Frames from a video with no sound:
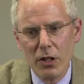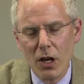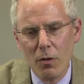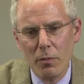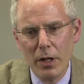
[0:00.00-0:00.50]
You
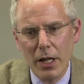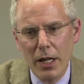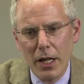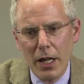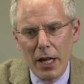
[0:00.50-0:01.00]
know,
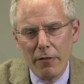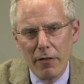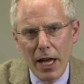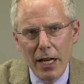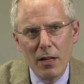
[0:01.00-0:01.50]

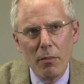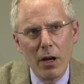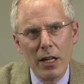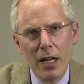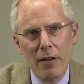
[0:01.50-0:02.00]
if
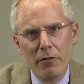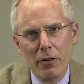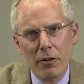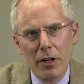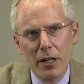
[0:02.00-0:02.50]
anybody
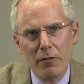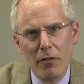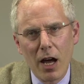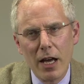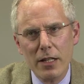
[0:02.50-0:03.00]
ever
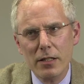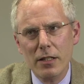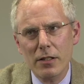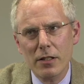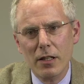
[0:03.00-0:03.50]

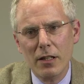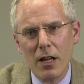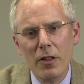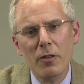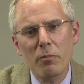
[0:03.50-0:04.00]
advises
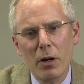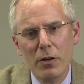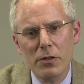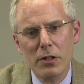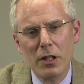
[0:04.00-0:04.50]
another
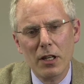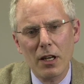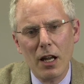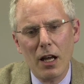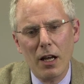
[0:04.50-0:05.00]

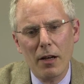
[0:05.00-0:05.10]
person